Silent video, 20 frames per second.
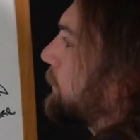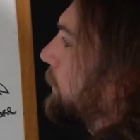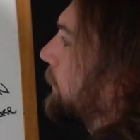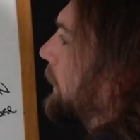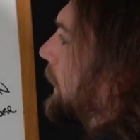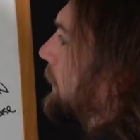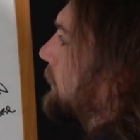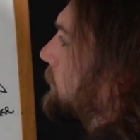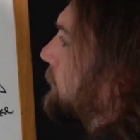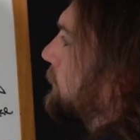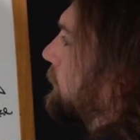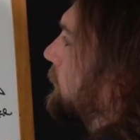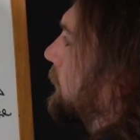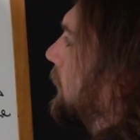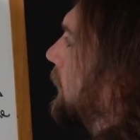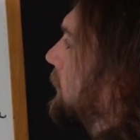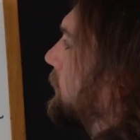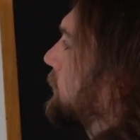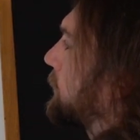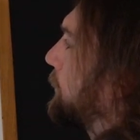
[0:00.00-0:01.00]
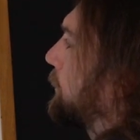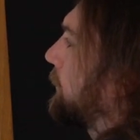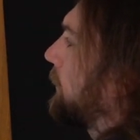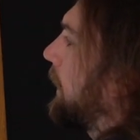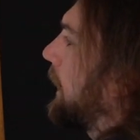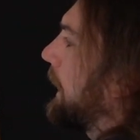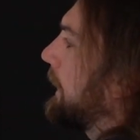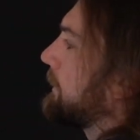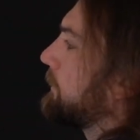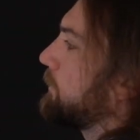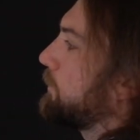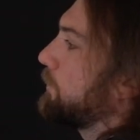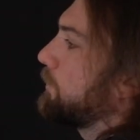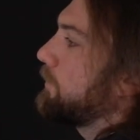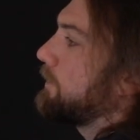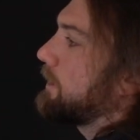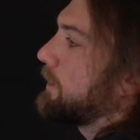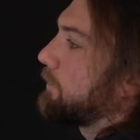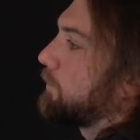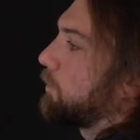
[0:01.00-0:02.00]
credentials are supplied
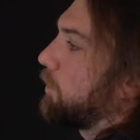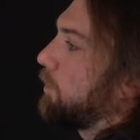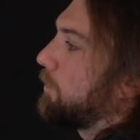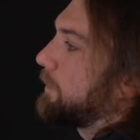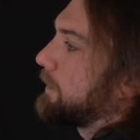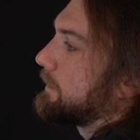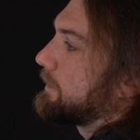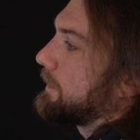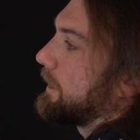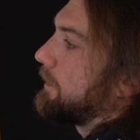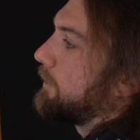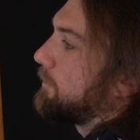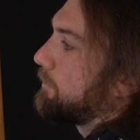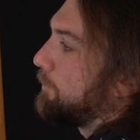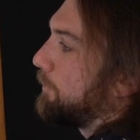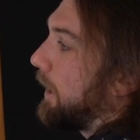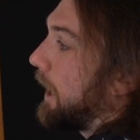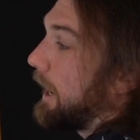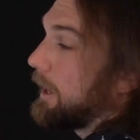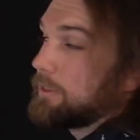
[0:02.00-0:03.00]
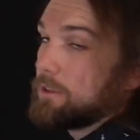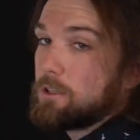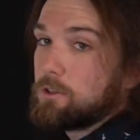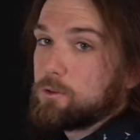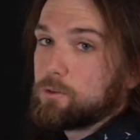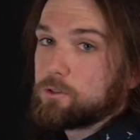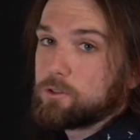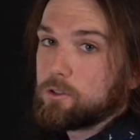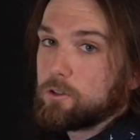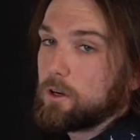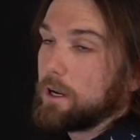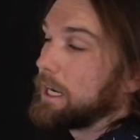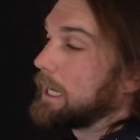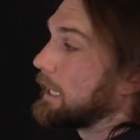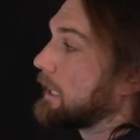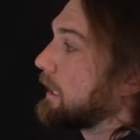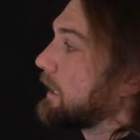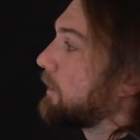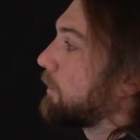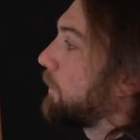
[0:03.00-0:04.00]
to the enrollment center by the user in
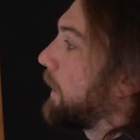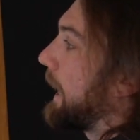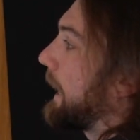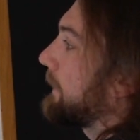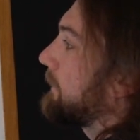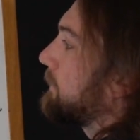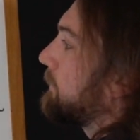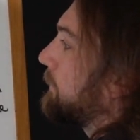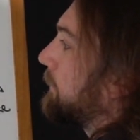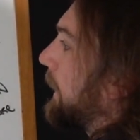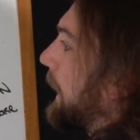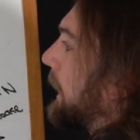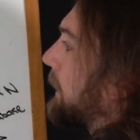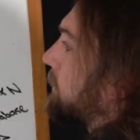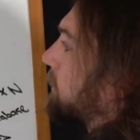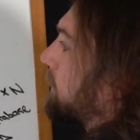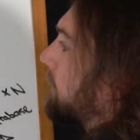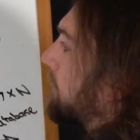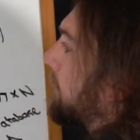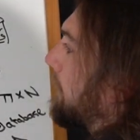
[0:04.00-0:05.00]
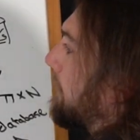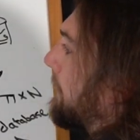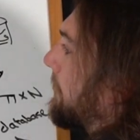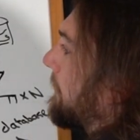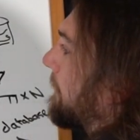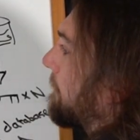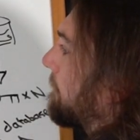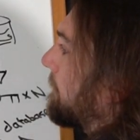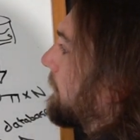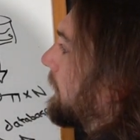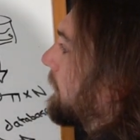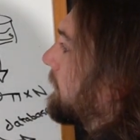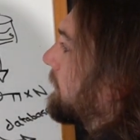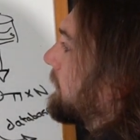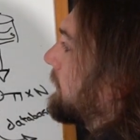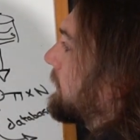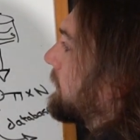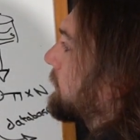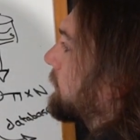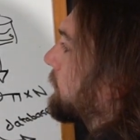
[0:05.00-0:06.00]
an interactive fashion, and
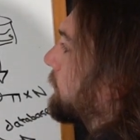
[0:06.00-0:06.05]
these